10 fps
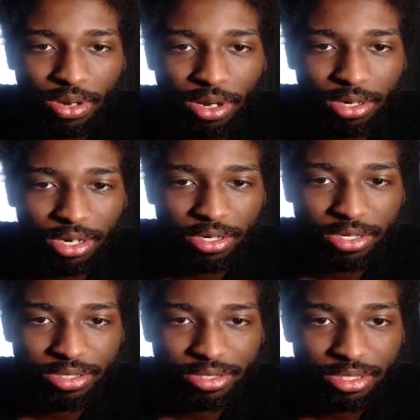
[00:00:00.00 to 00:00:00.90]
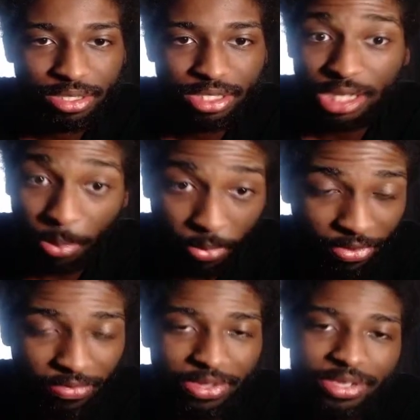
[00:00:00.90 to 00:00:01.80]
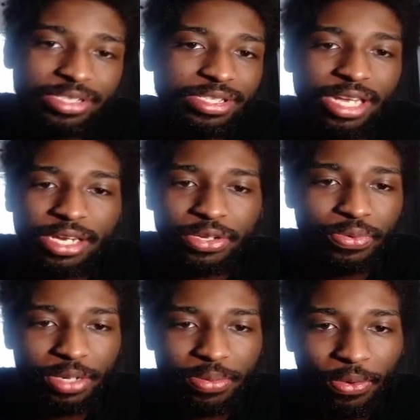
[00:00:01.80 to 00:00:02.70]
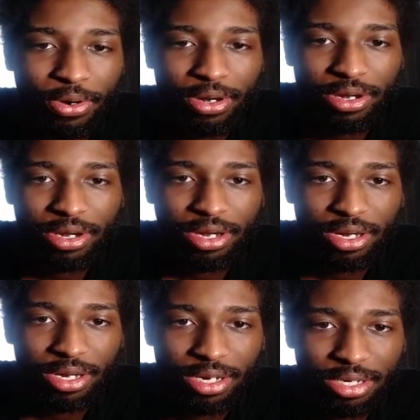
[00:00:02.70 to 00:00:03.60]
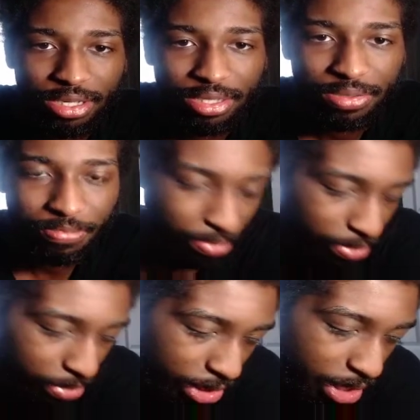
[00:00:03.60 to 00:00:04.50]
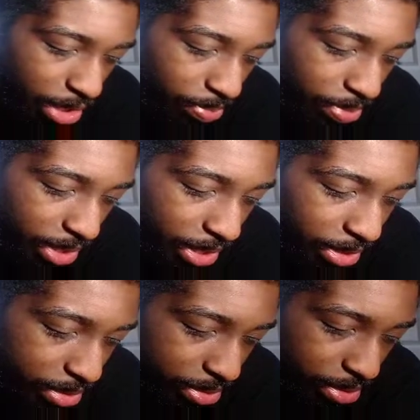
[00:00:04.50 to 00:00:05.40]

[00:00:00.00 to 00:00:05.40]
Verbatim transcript: R card. Double Vivian, she's not new anymore. Let's check out Poseidon.